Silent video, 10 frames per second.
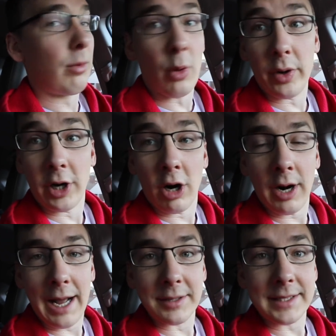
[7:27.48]
going to
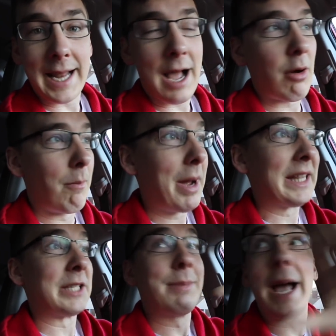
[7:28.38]
her house now.
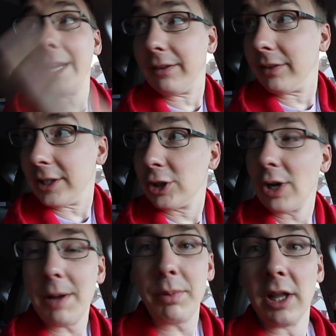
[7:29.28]
Beth is packing for the
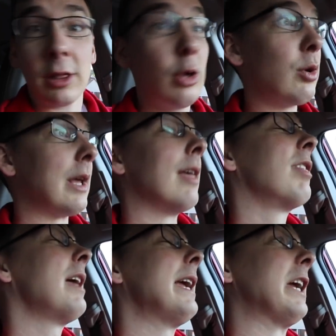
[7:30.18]
trip. Luke,
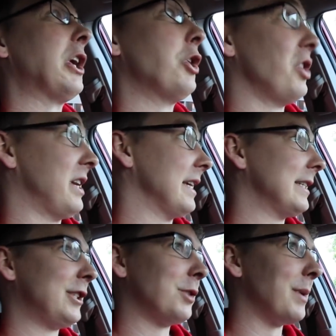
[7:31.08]
thank
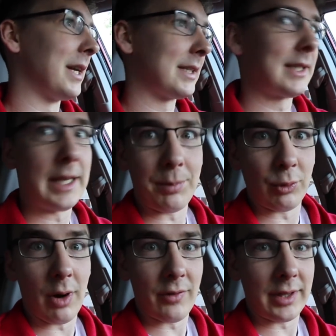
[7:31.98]
goodness, has just been asleep
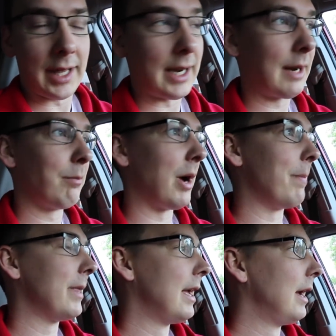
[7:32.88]
through everything, but